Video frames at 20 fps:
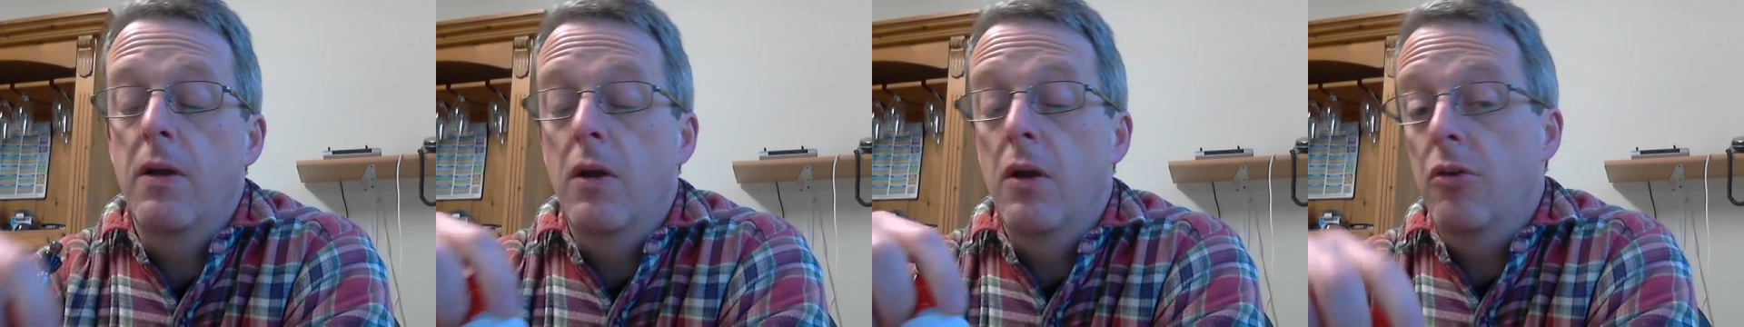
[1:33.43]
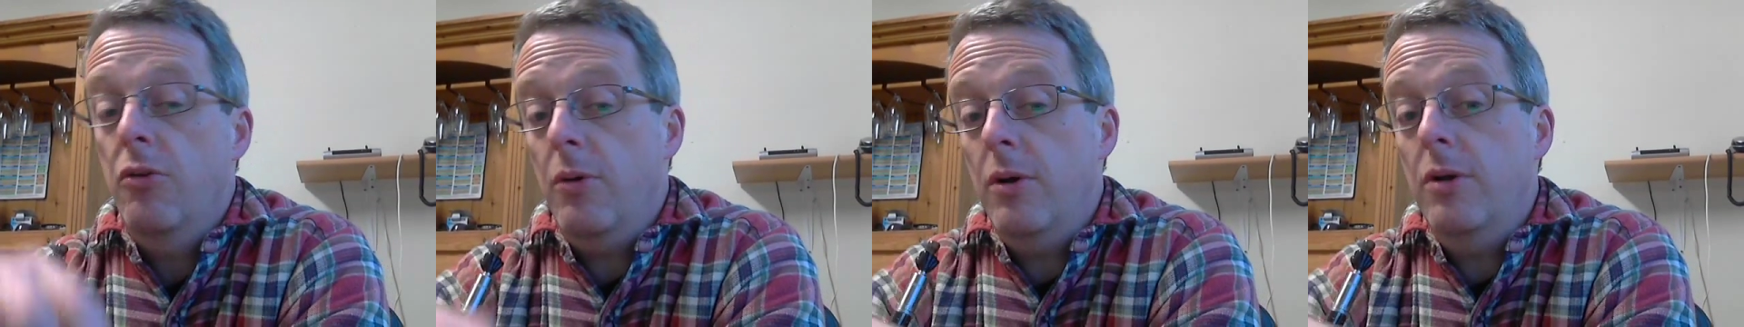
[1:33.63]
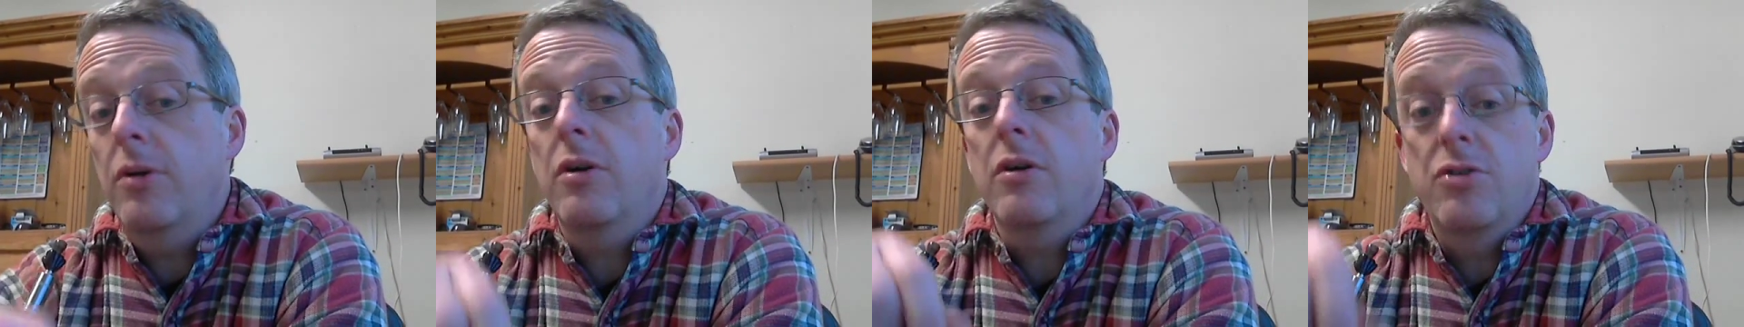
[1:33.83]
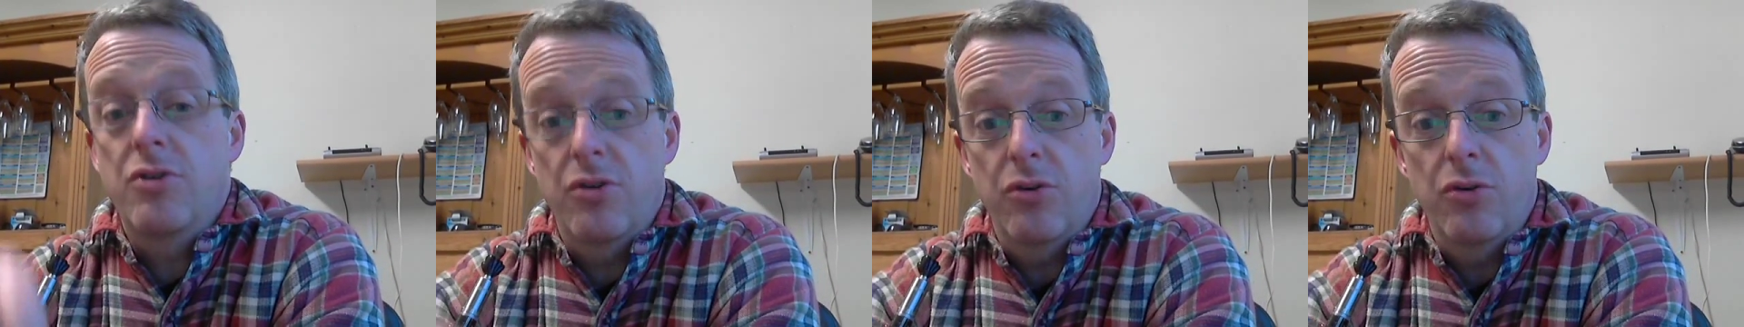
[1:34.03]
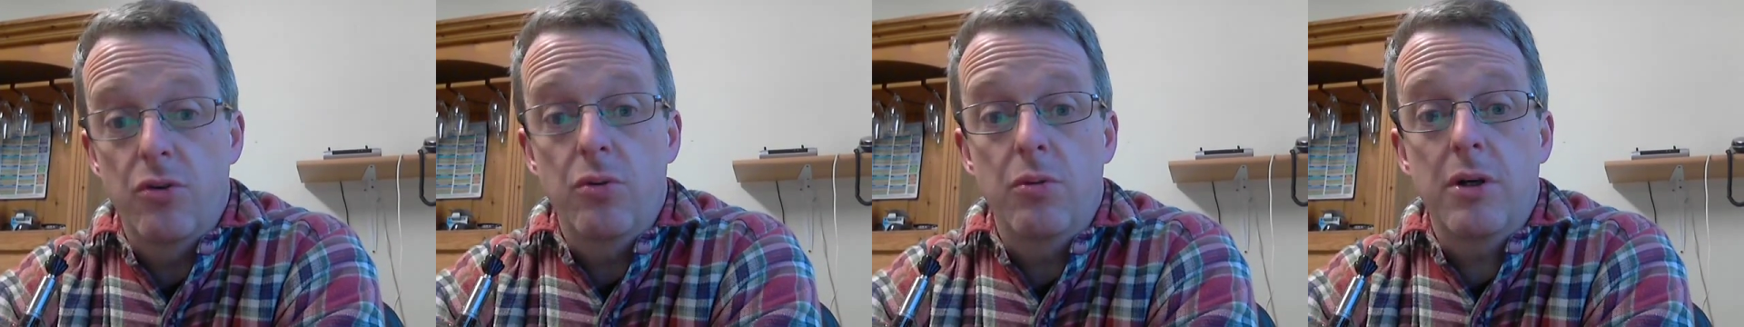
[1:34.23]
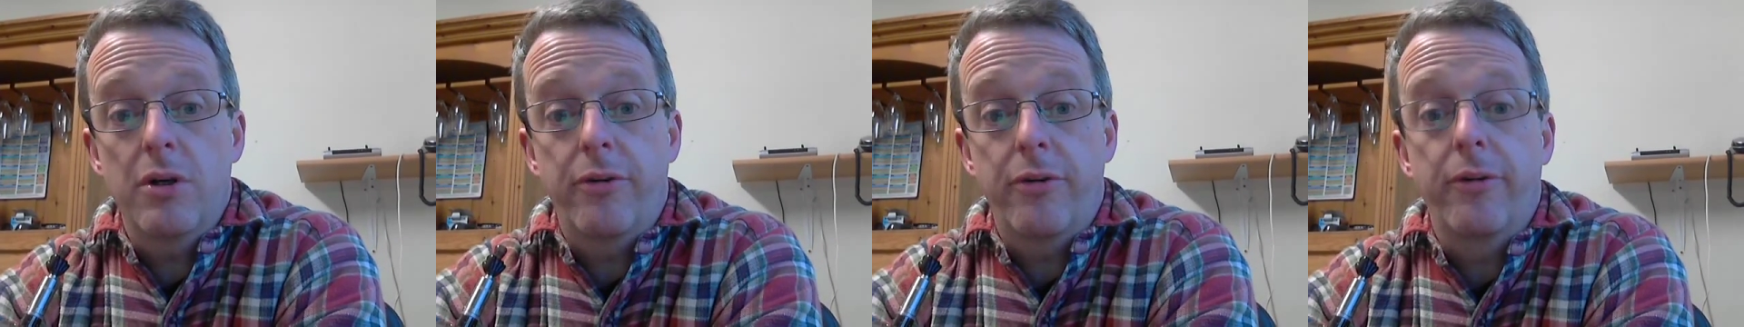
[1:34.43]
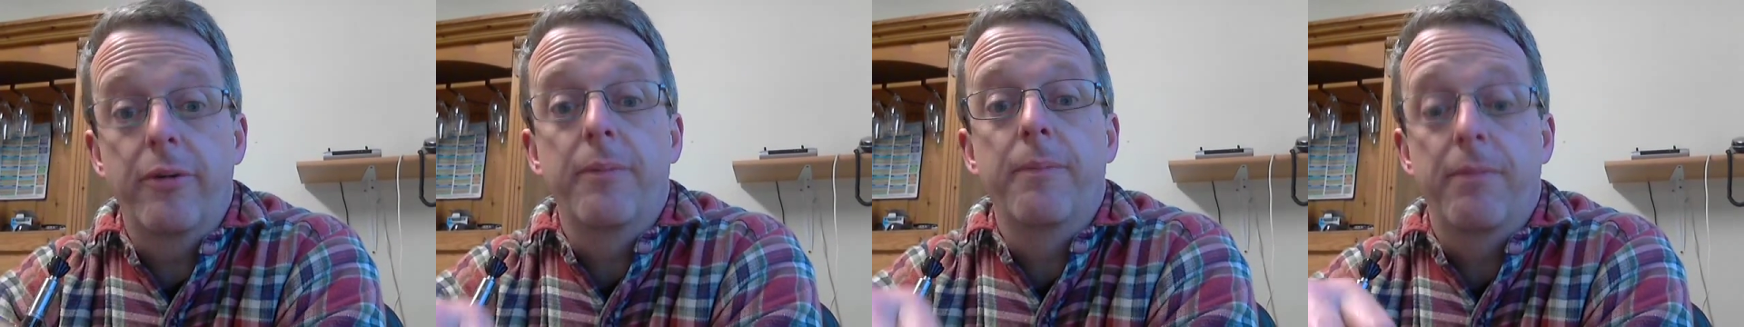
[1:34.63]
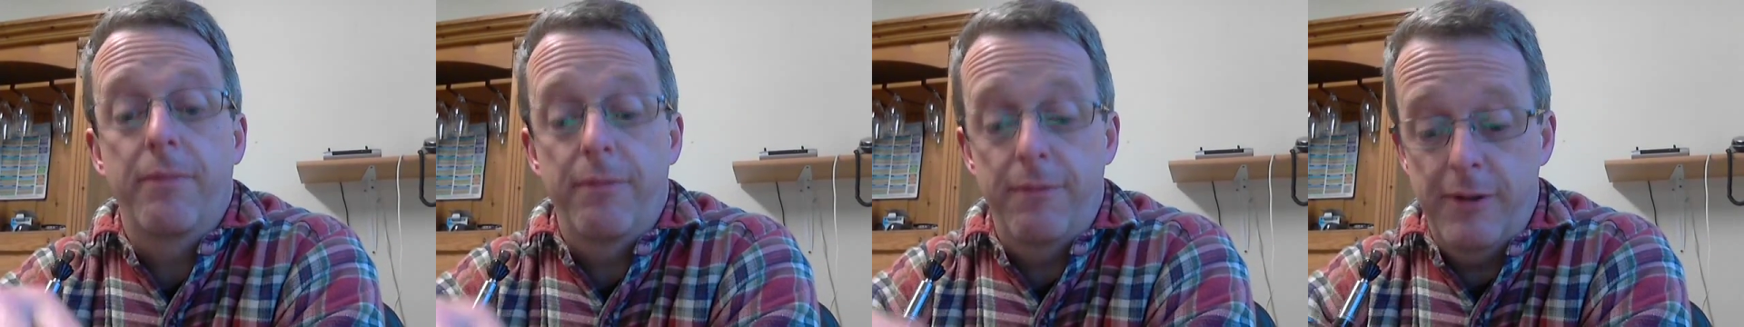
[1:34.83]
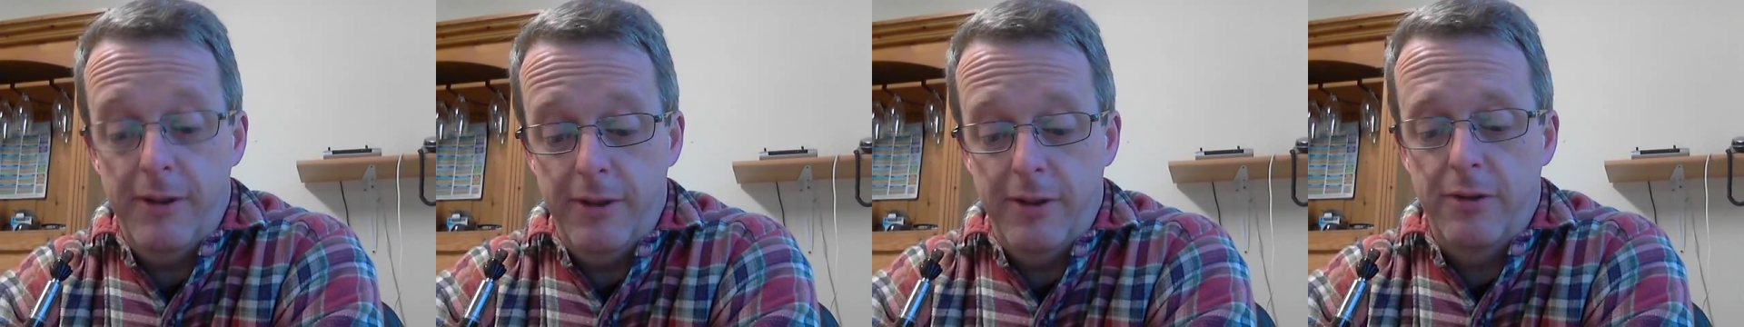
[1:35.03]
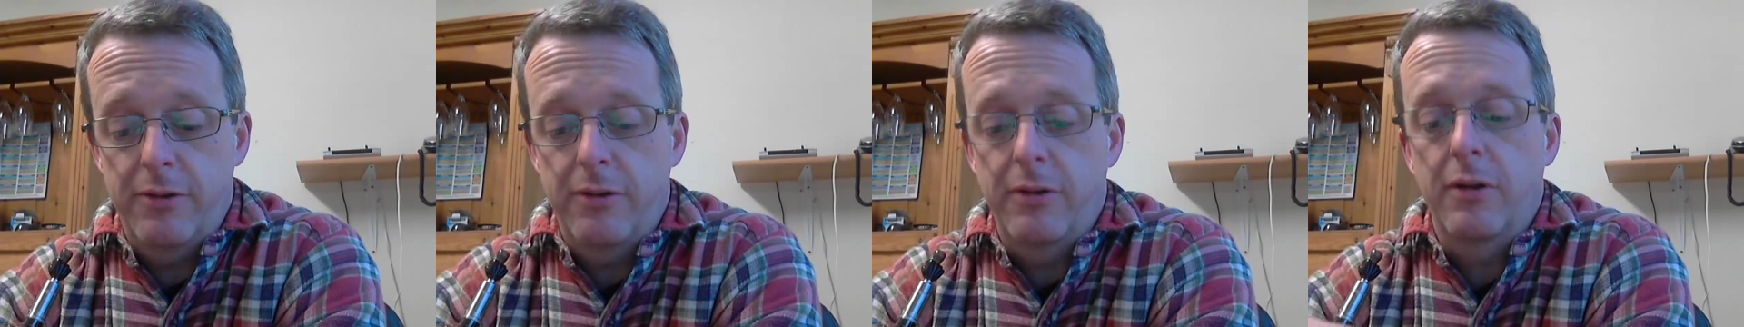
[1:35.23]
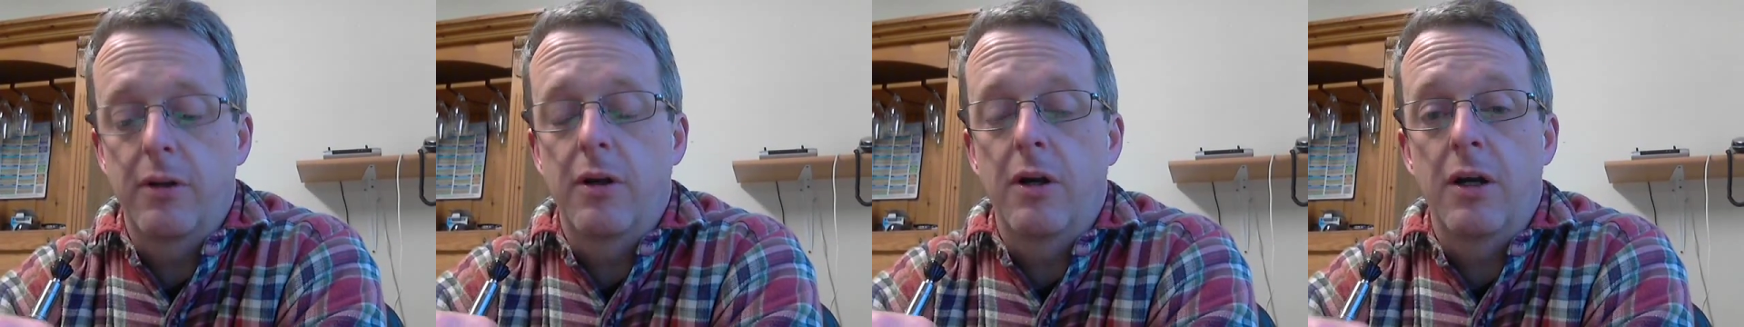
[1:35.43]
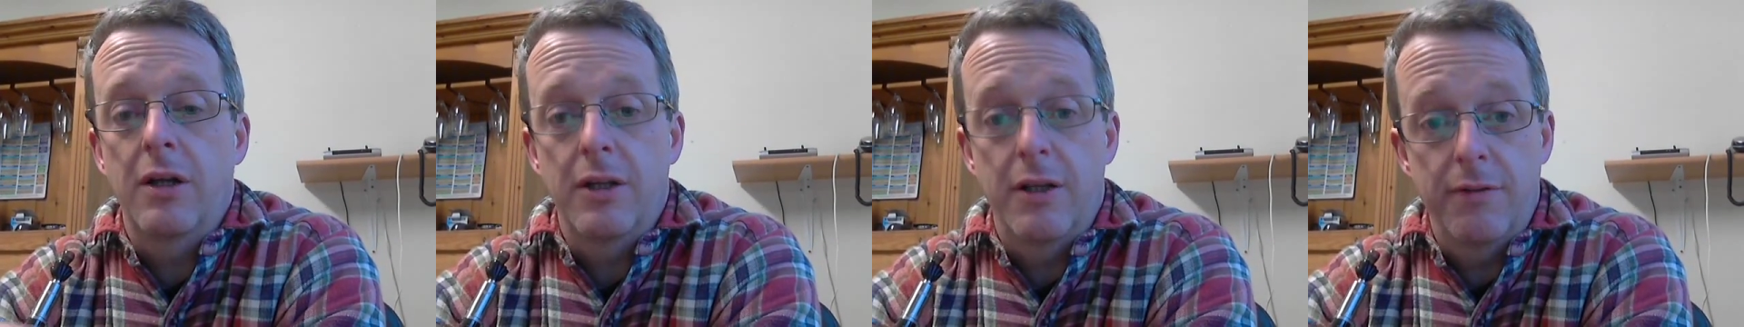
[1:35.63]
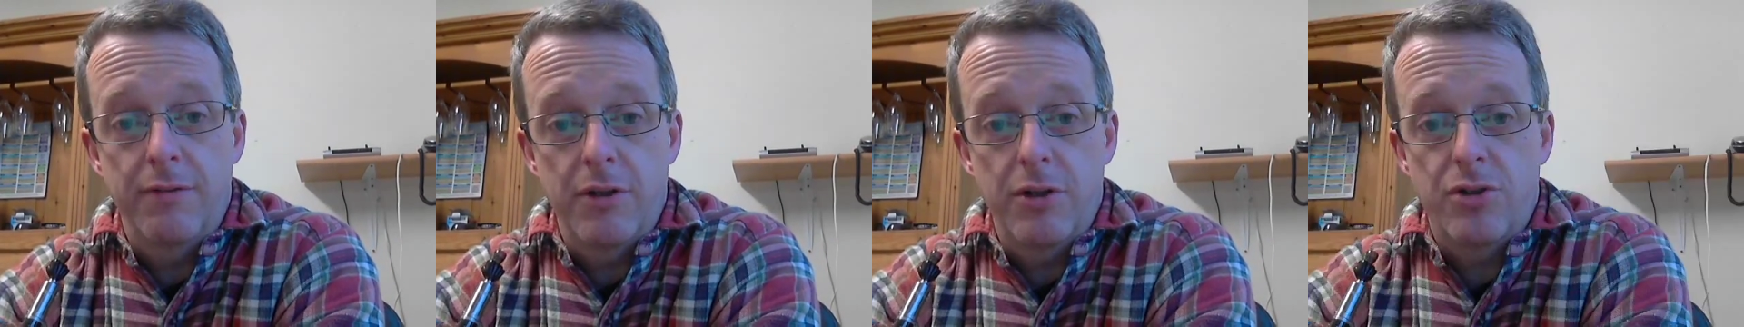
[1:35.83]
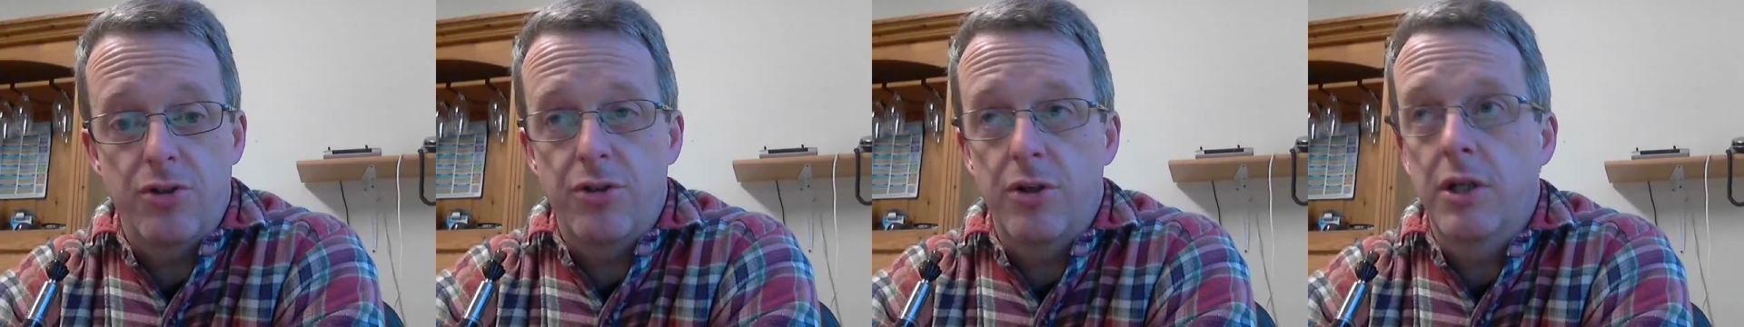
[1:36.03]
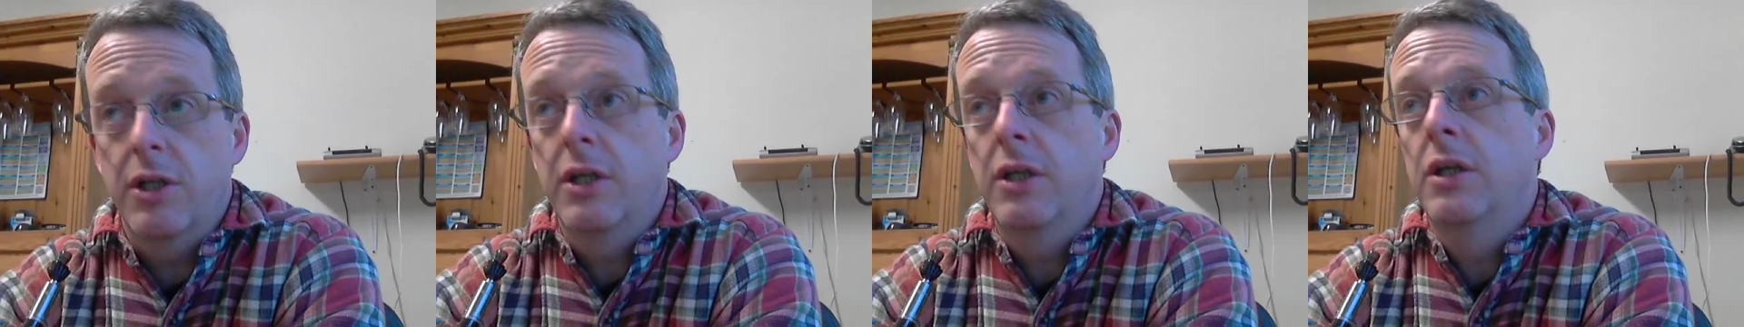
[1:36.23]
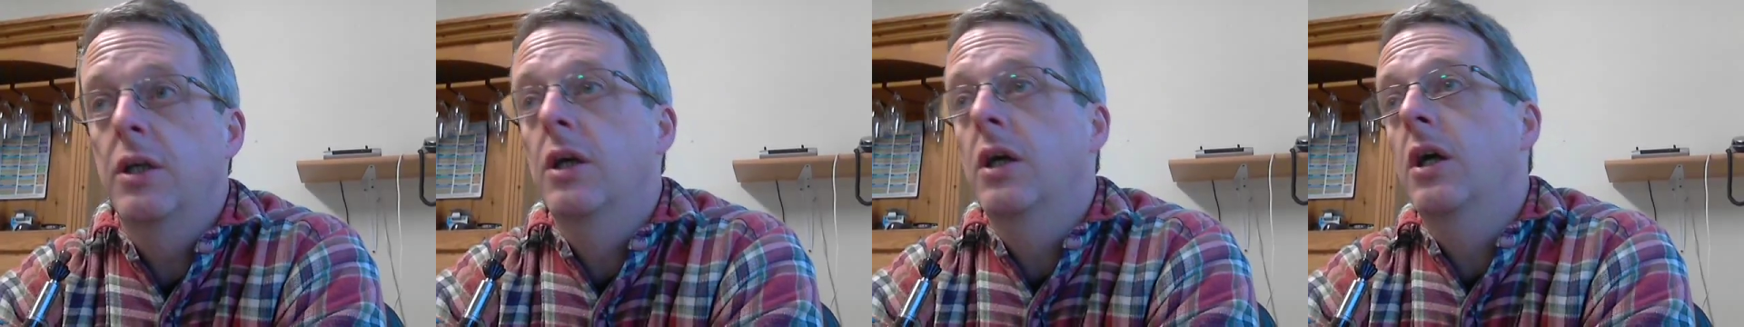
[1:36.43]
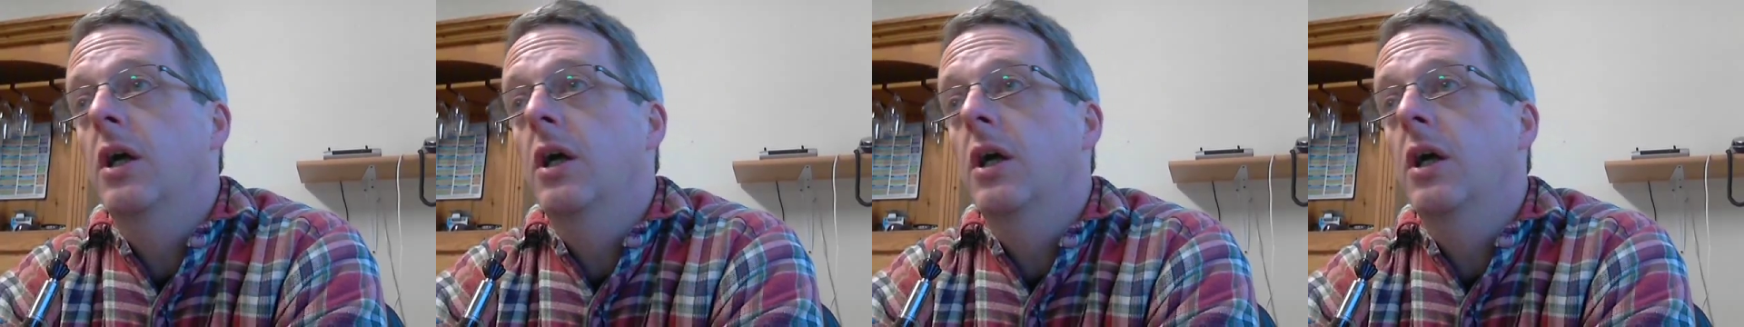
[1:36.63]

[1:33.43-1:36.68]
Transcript: So I thought, you know what, heck it, I'll give it a try.